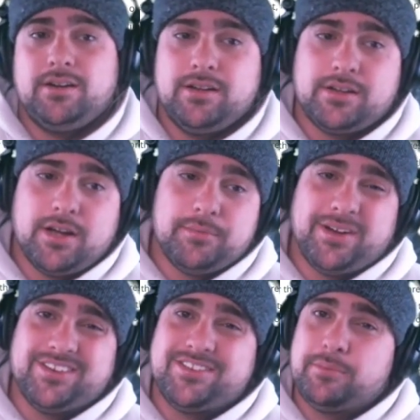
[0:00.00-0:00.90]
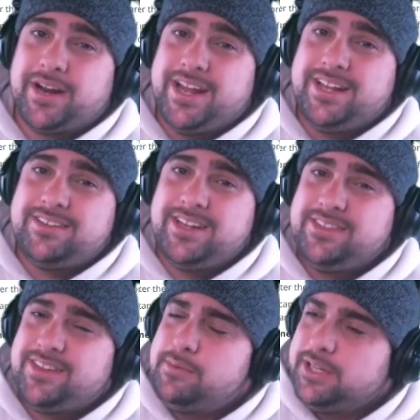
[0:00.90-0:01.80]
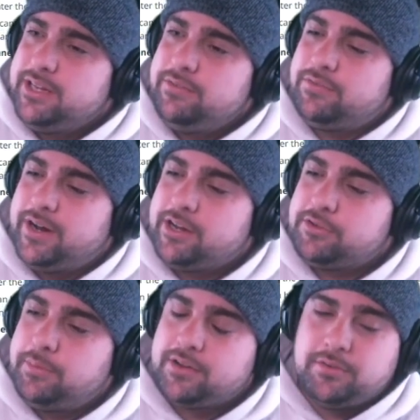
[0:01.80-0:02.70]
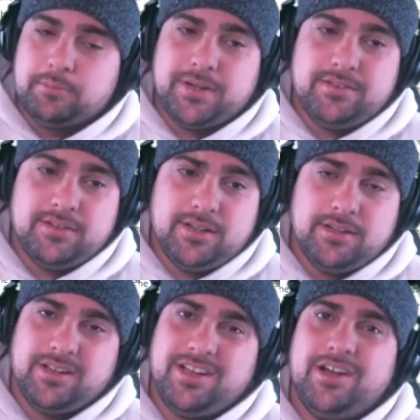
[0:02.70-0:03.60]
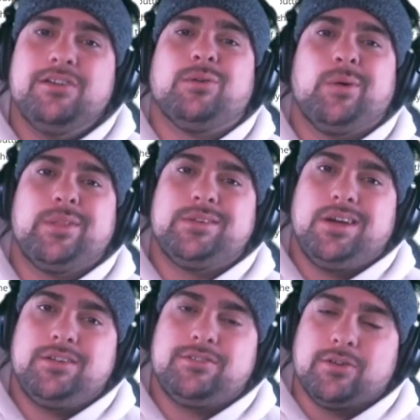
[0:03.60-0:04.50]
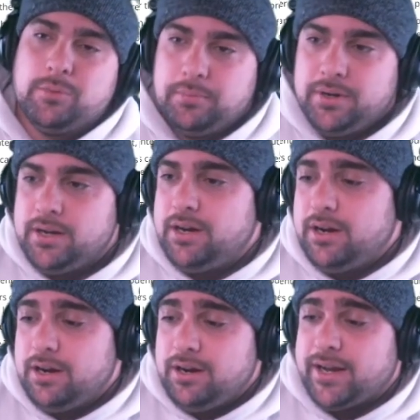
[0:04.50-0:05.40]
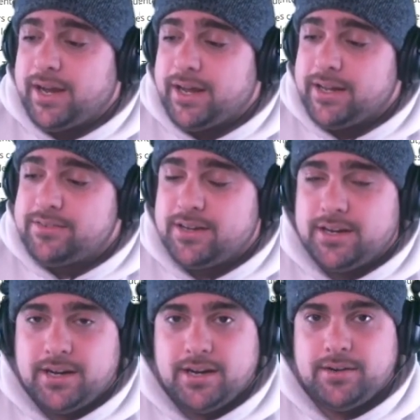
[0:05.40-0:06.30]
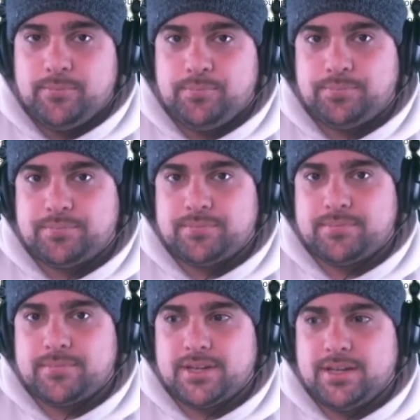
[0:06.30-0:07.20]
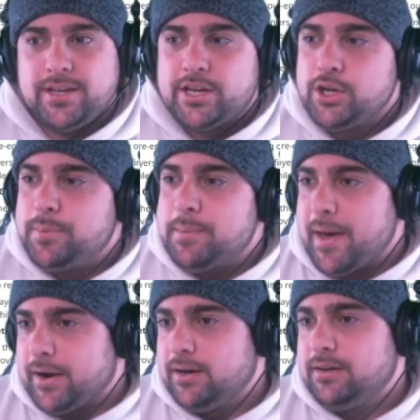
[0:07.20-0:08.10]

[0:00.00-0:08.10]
It comes out December 18th, I believe, for Xbox and PC. So we're the test group. And it could be better.